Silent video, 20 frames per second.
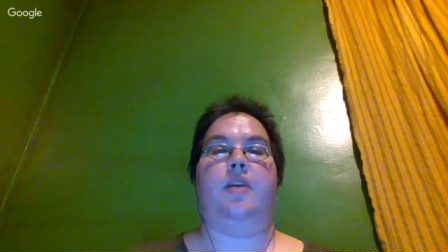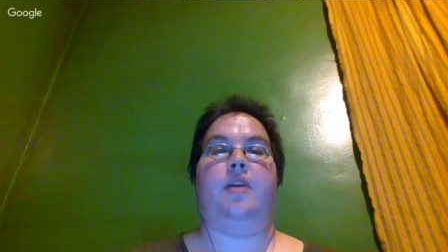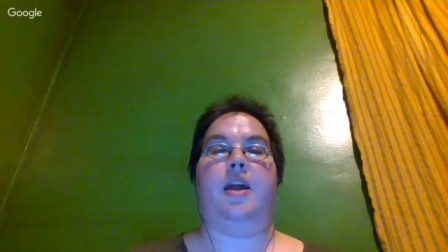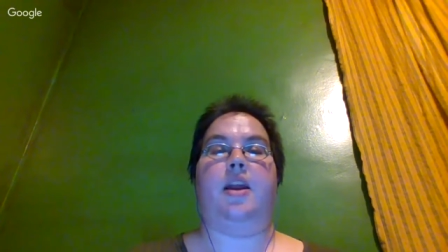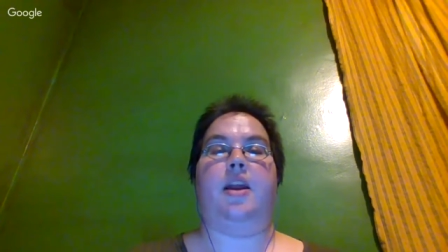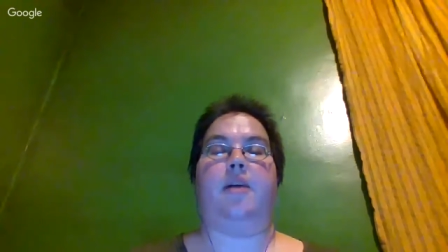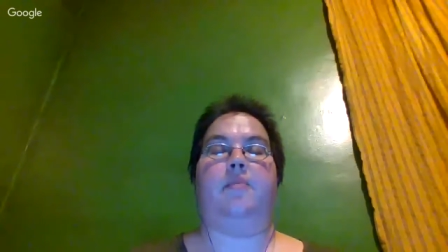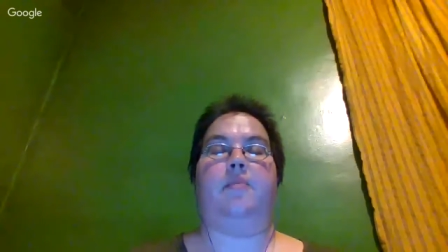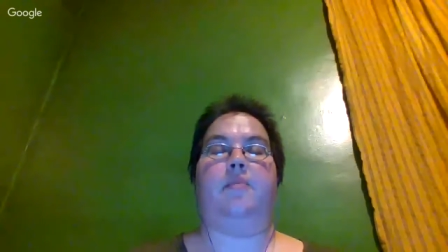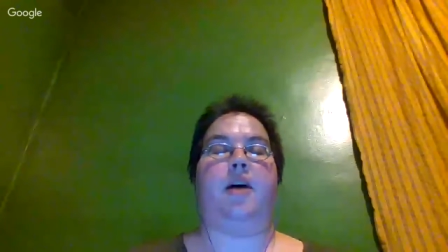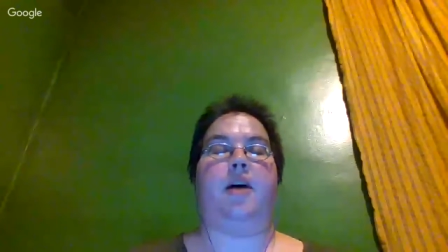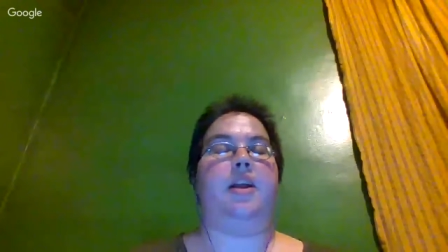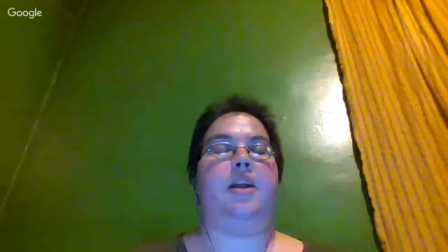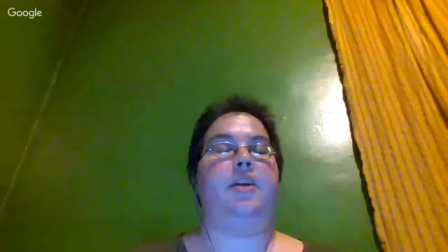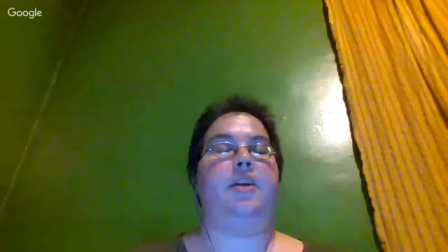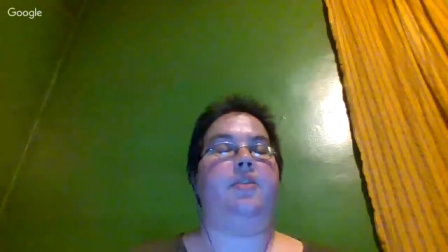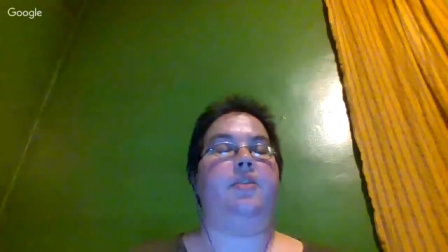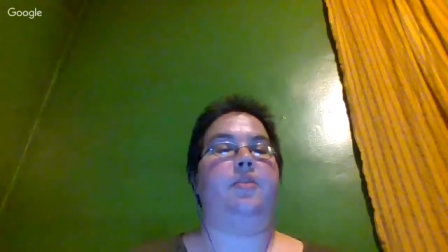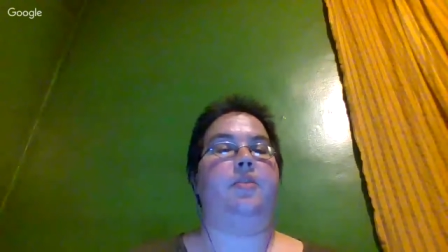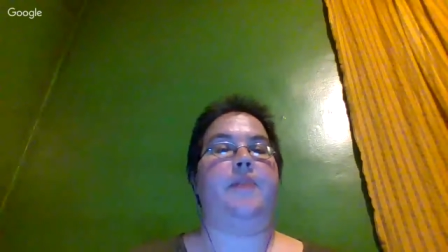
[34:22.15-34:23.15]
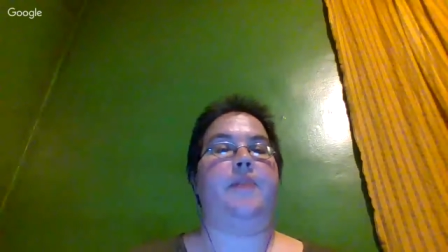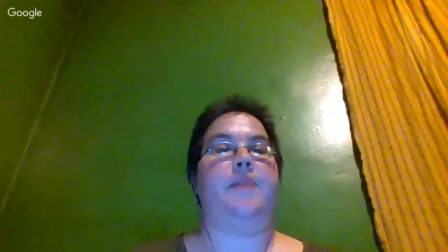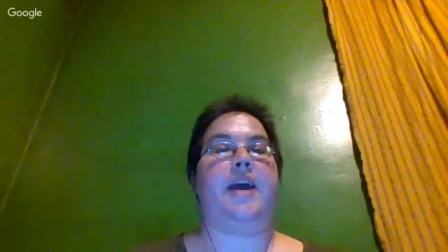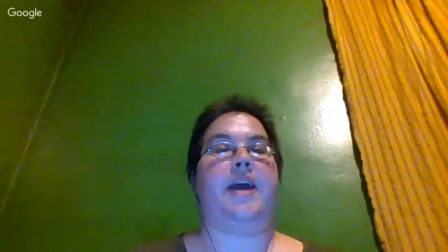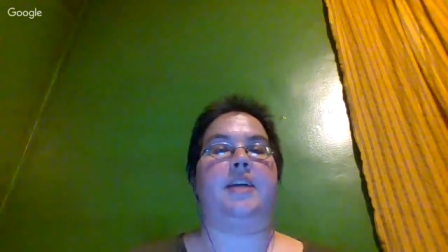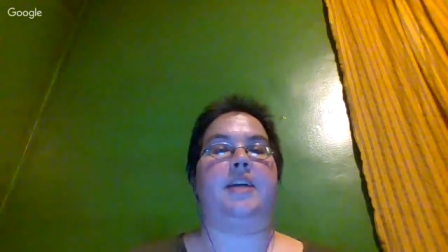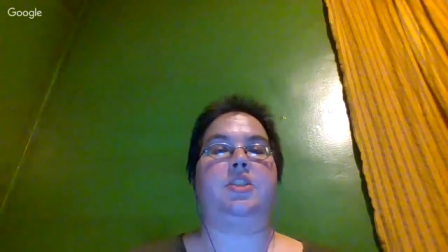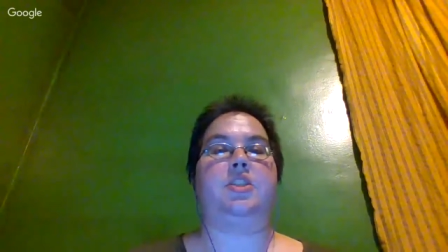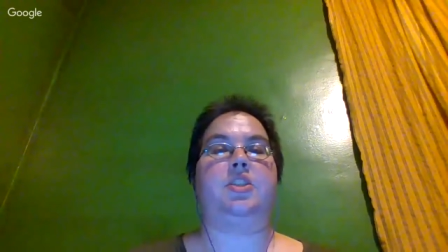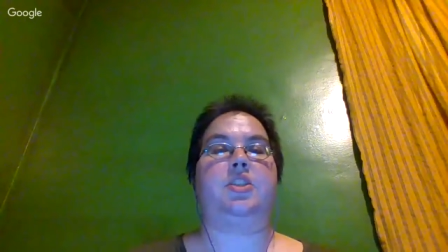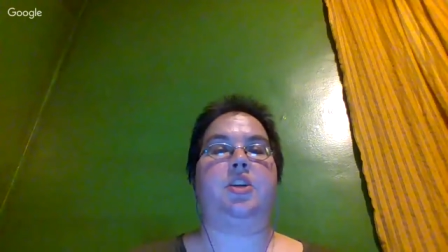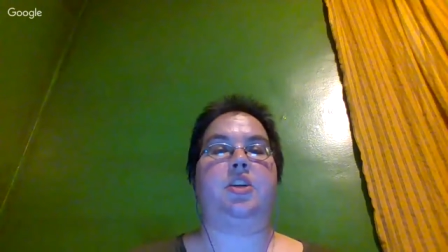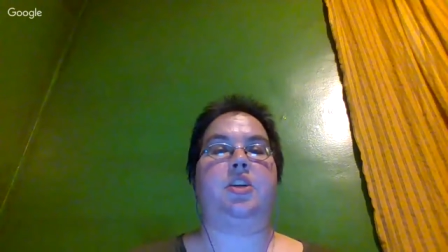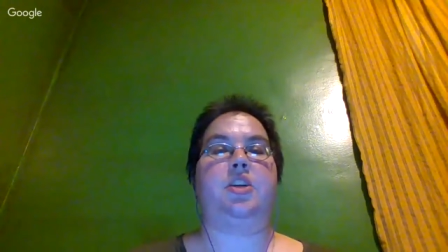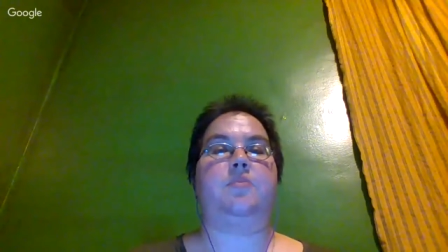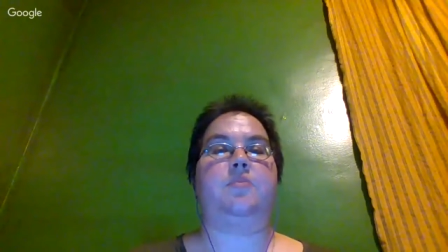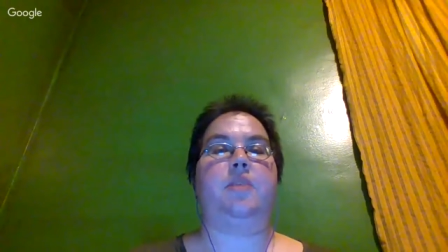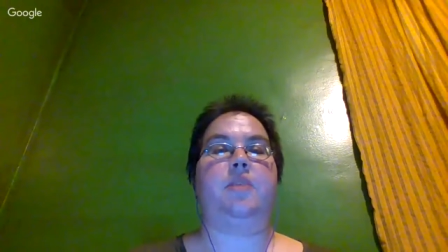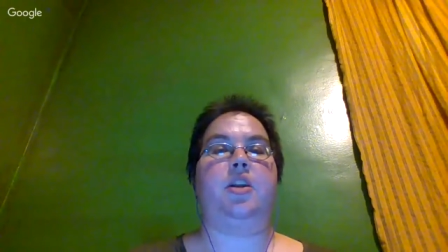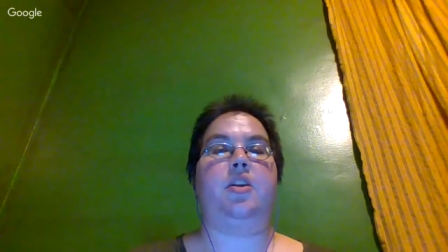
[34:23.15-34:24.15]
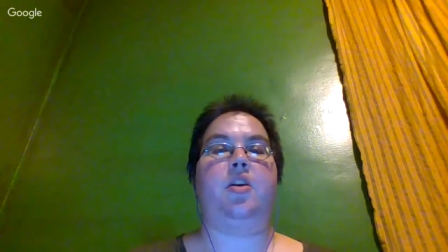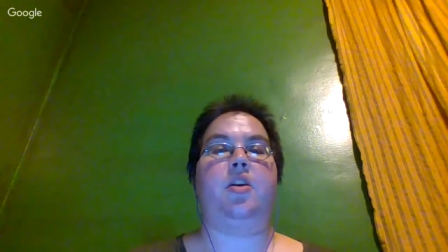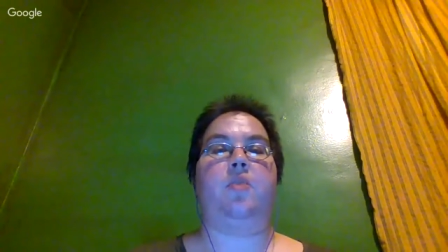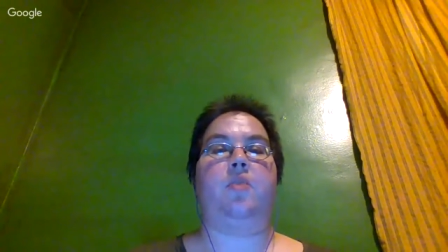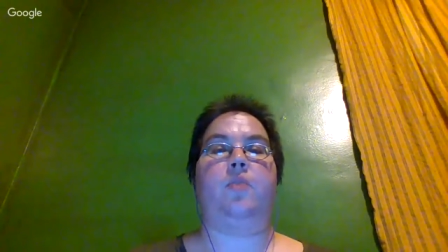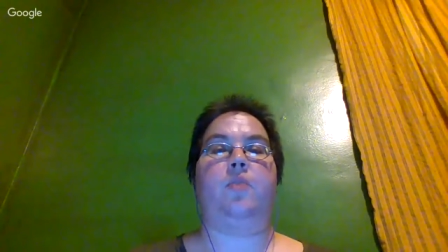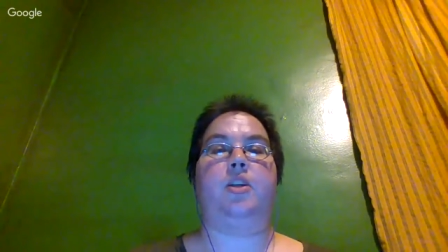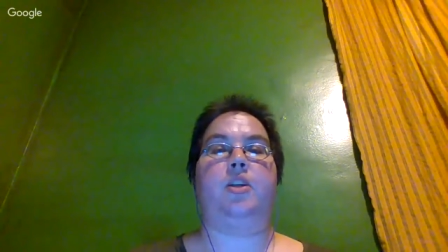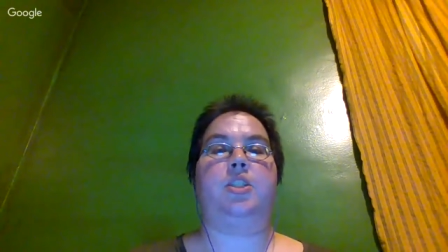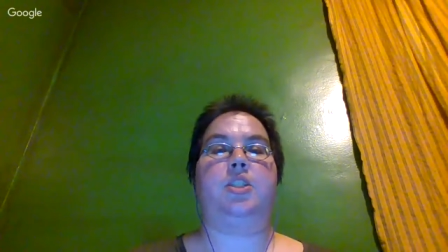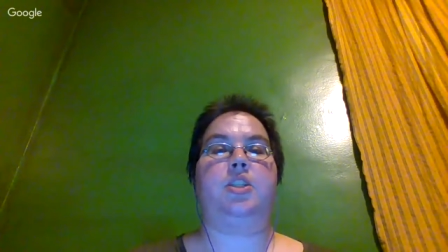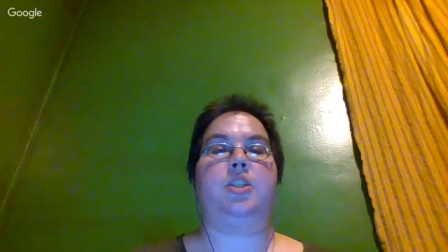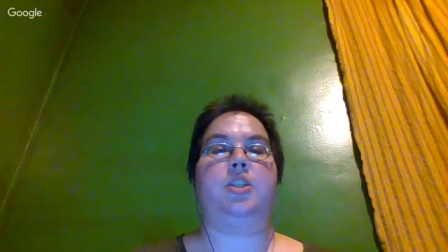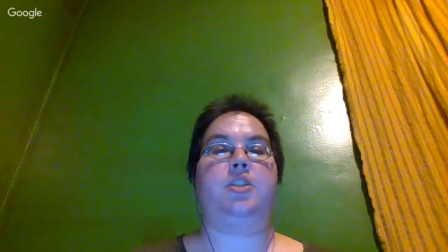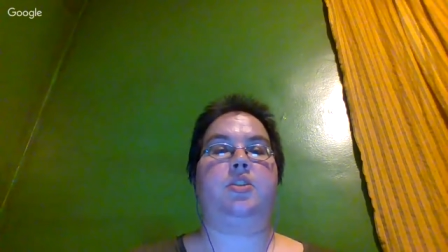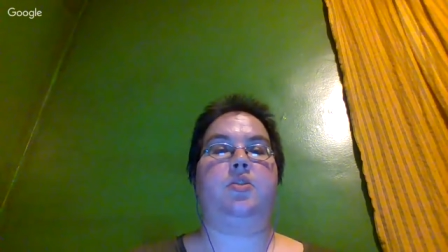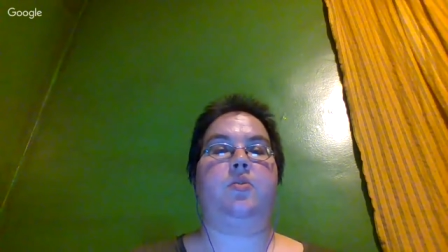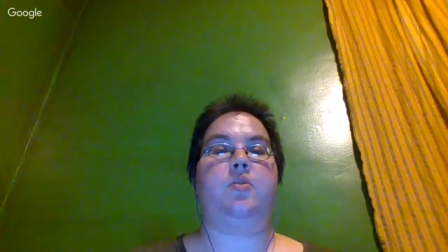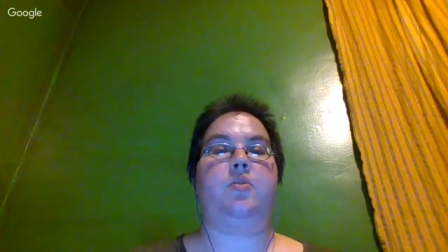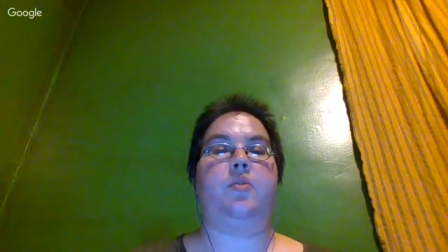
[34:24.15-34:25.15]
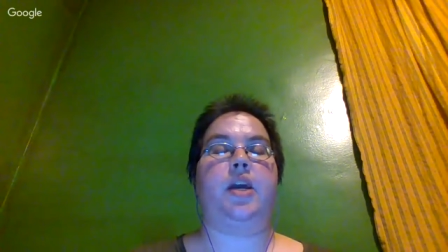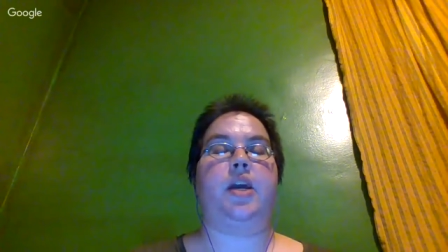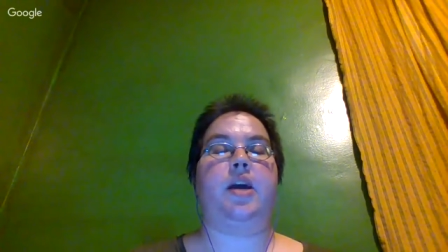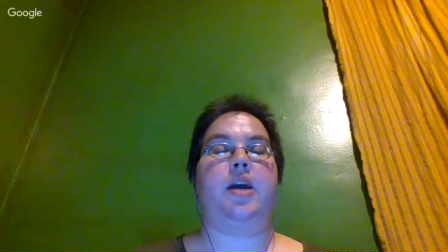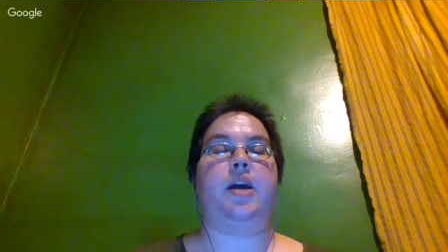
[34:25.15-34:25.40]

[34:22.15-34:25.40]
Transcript: And I'm not here to pass judgment on what she's doing.